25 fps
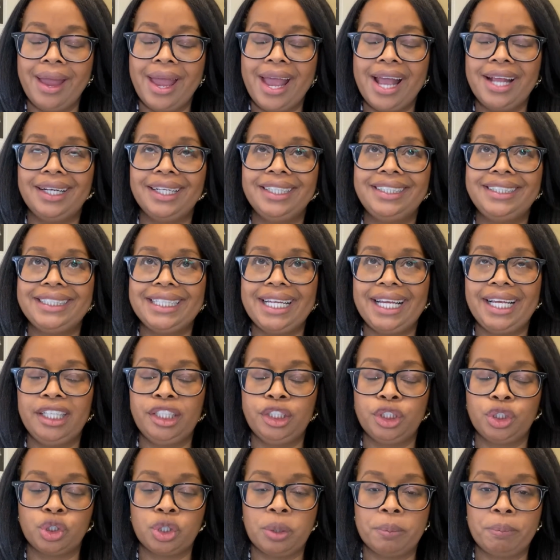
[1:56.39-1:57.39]
and it
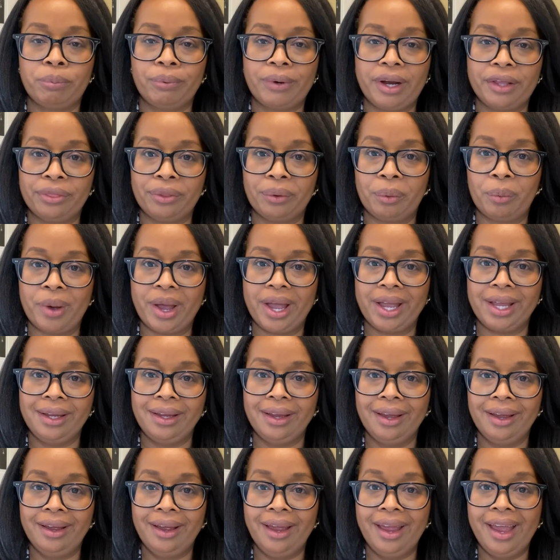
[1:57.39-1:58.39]
takes your breath
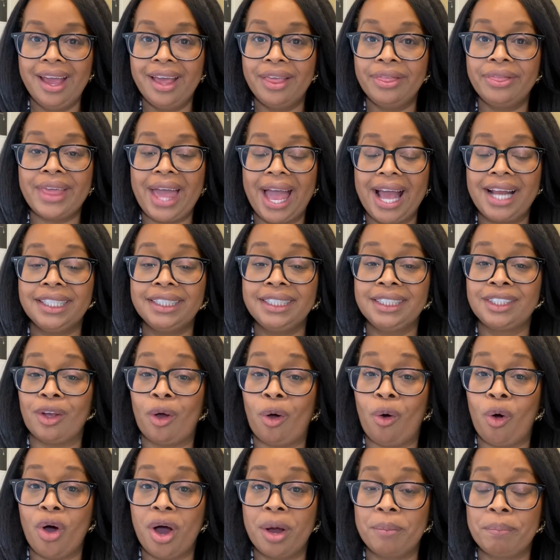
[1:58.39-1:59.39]
away, that is
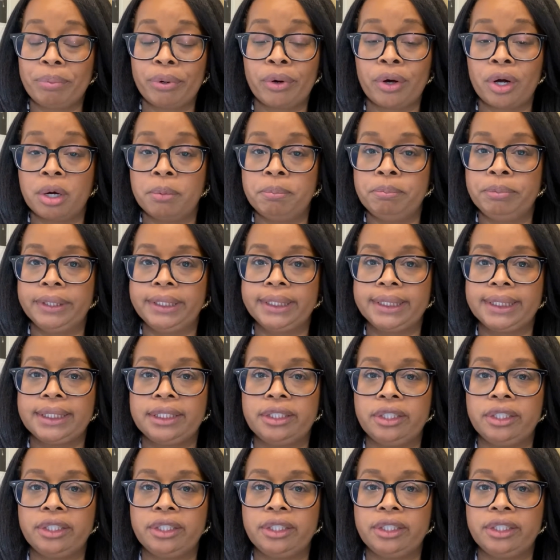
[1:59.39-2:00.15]
on purpose.